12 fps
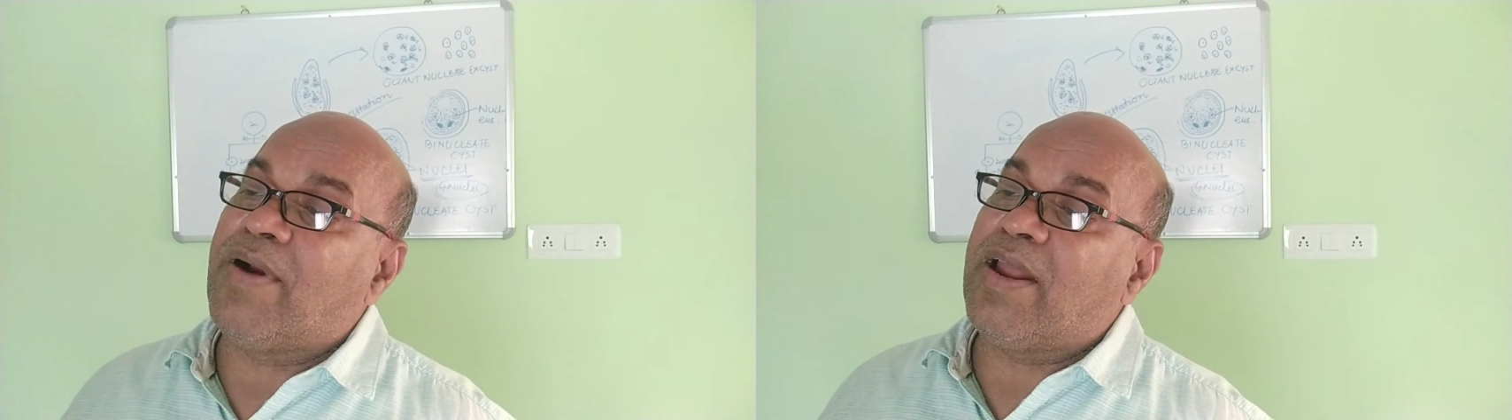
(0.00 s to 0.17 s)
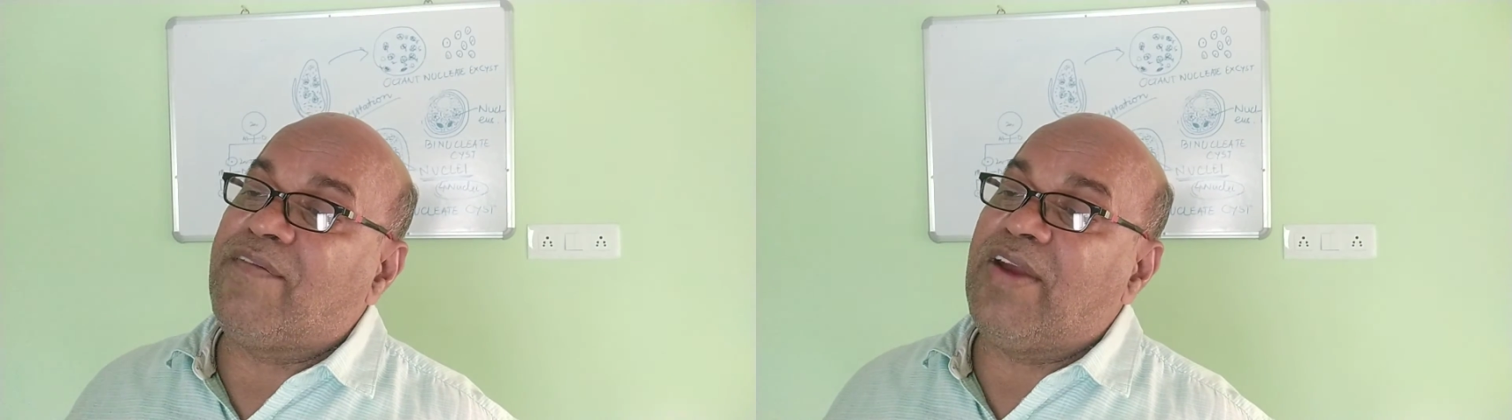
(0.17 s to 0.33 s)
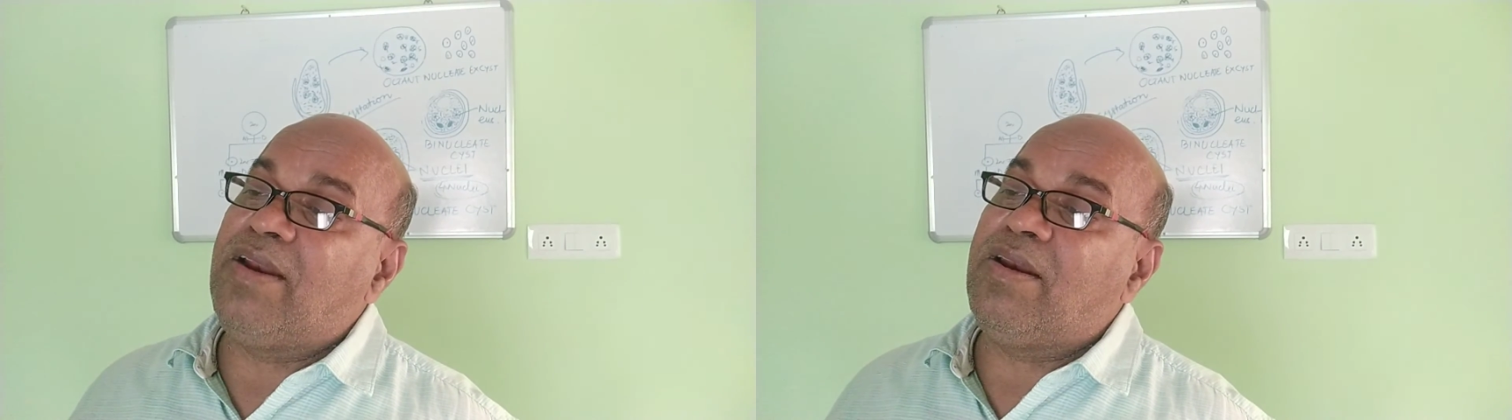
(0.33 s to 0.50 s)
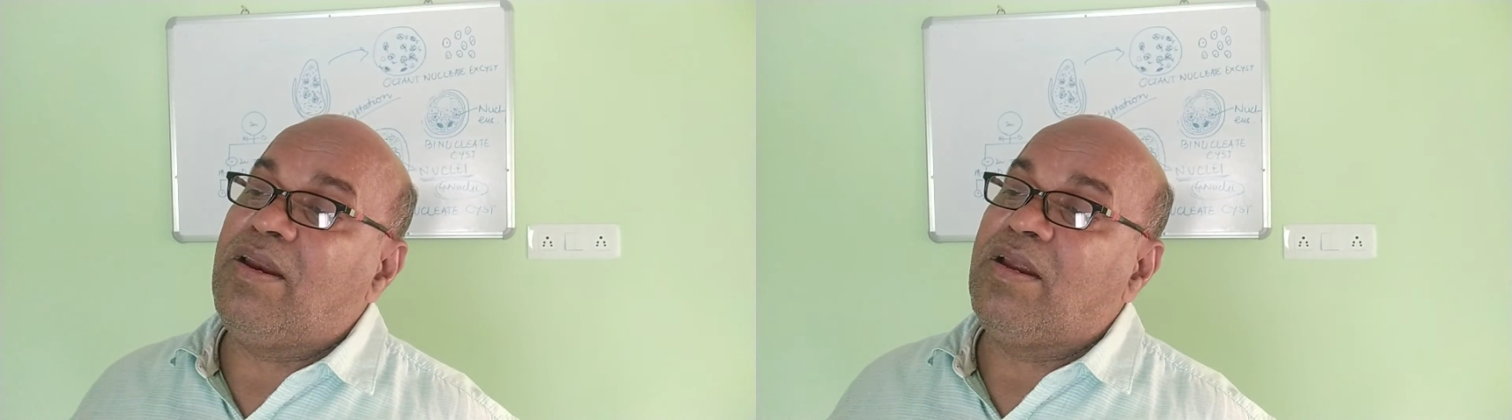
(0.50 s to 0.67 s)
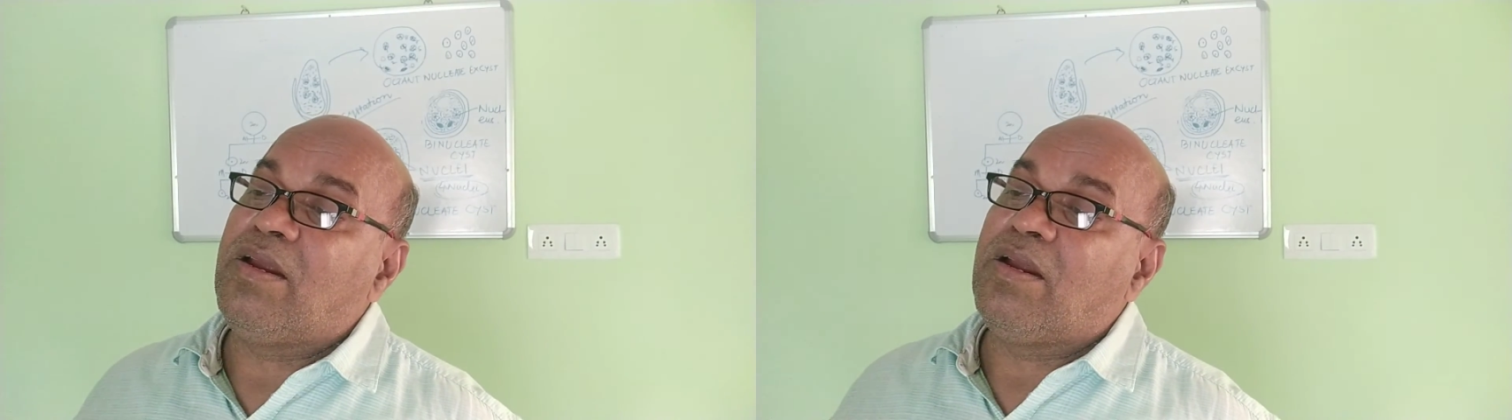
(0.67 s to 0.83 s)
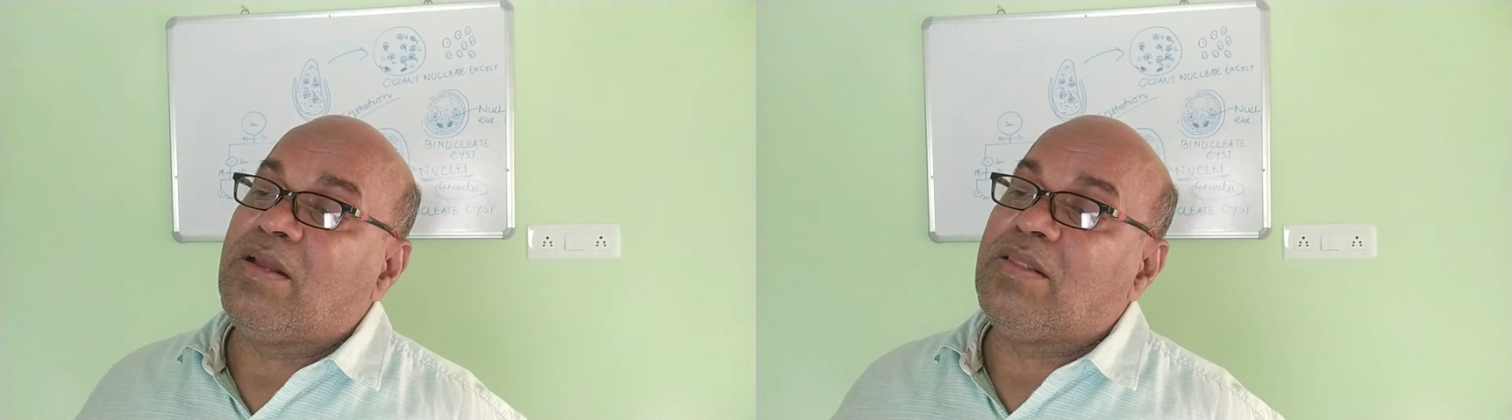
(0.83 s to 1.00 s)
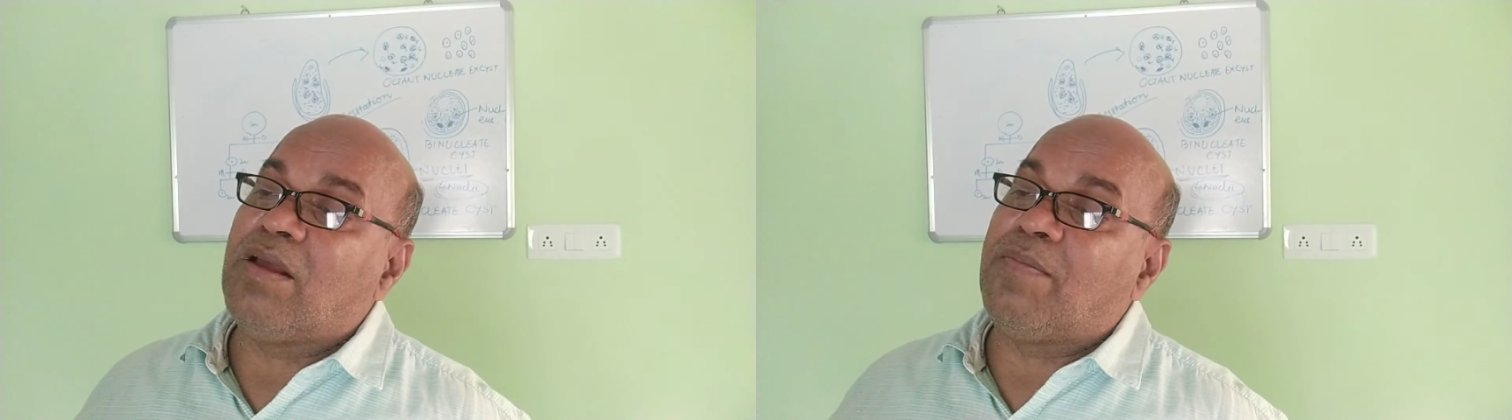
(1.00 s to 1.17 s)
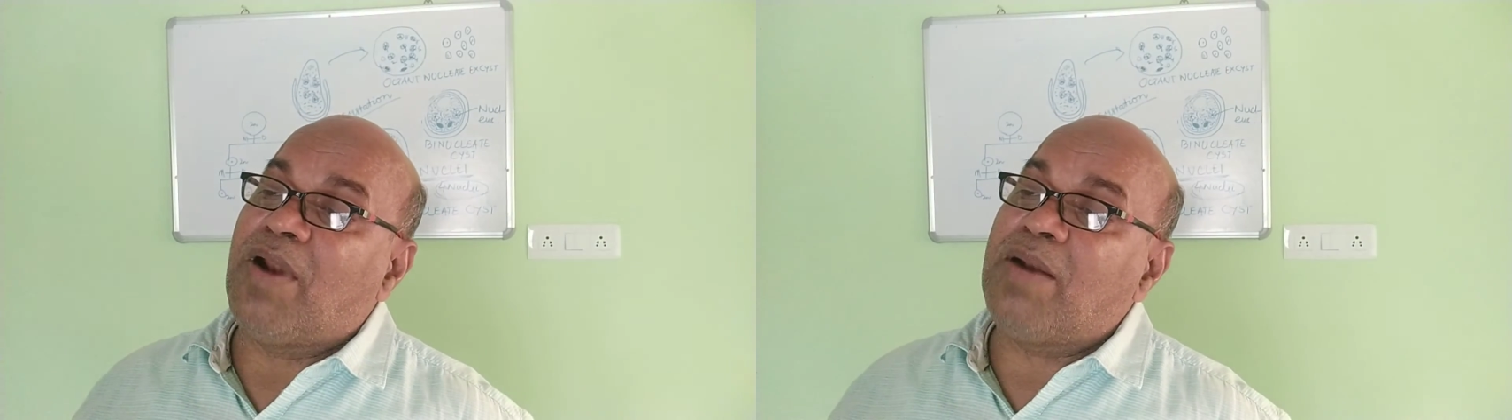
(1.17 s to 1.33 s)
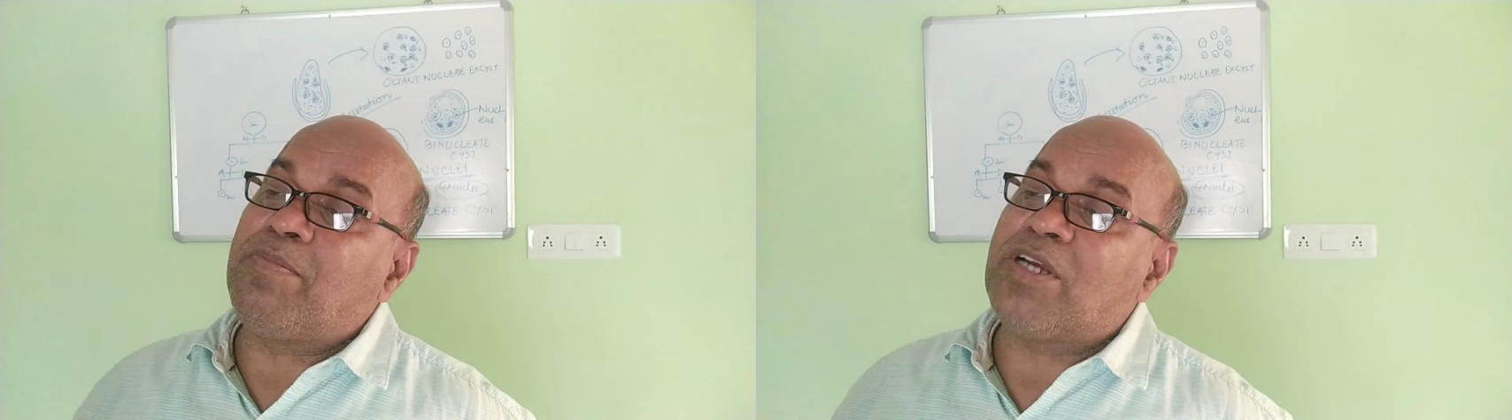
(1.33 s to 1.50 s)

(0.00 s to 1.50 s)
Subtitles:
what happened? The blood